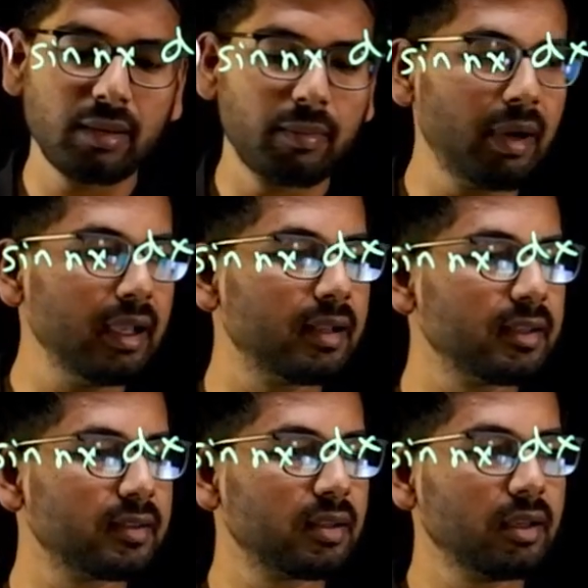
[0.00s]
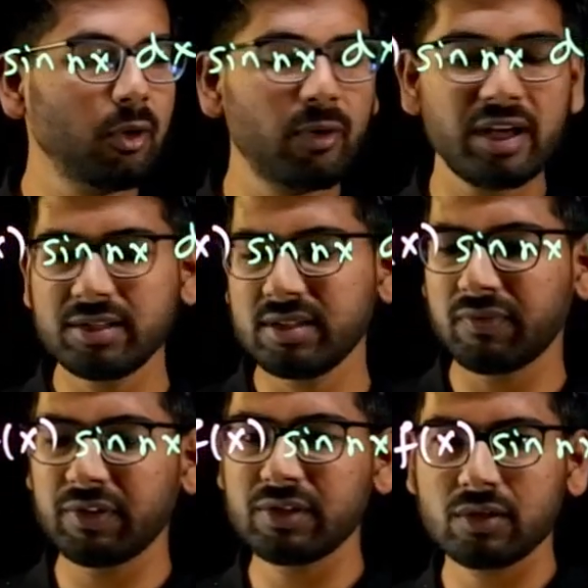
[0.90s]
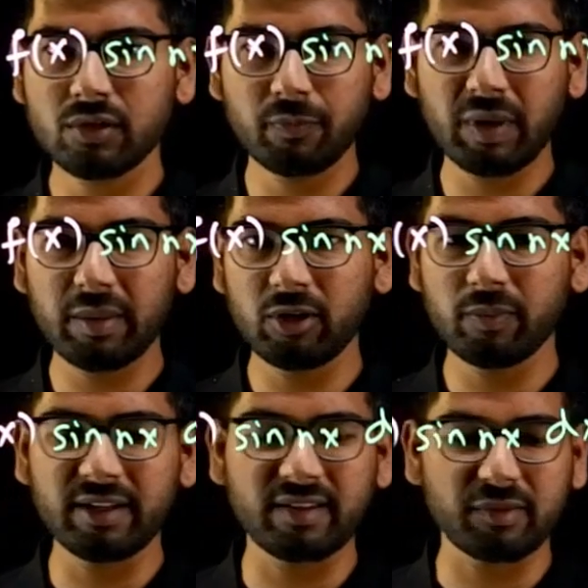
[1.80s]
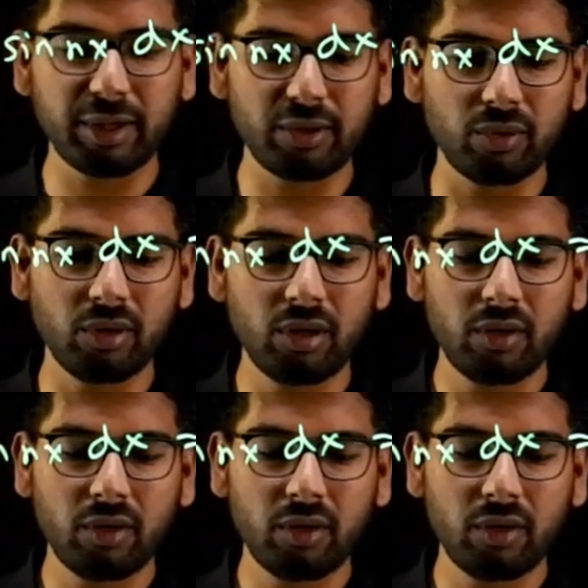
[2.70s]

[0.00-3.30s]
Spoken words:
minus u dash is differentiation of pi by 2 minus x by 2,